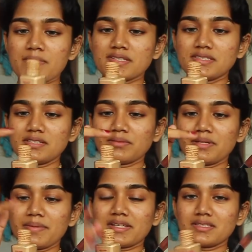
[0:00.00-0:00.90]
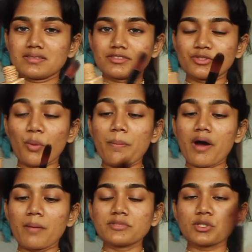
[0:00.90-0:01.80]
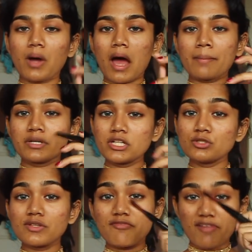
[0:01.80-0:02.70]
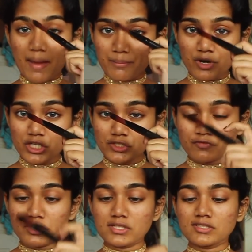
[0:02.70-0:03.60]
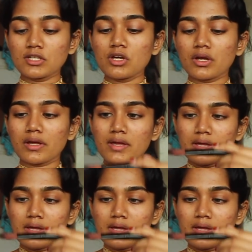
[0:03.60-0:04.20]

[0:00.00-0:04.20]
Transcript: messy only because there's no pump, so I'm gonna use a flat brush for this look.